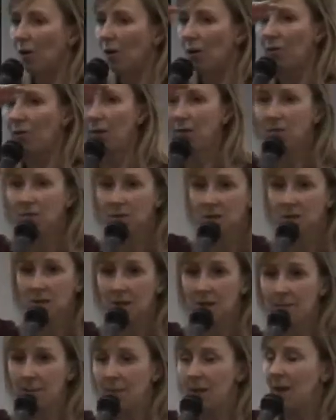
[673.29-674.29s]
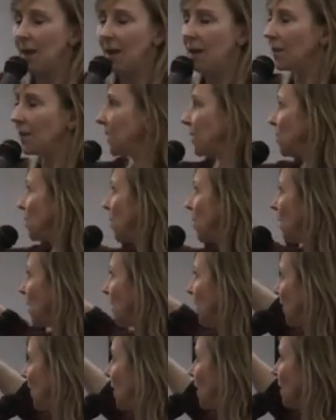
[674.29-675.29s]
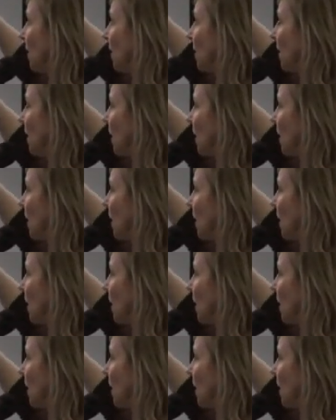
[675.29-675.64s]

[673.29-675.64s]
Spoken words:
all around the same. And then you have,